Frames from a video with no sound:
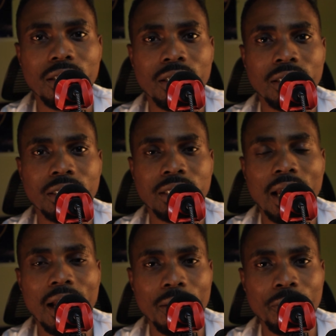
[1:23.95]
in a
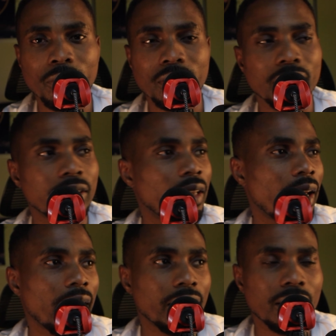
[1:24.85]
time
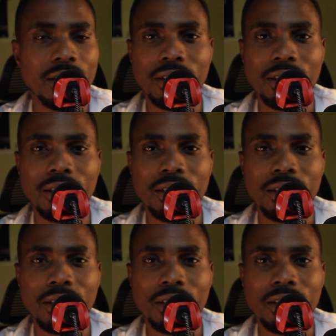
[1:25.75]
that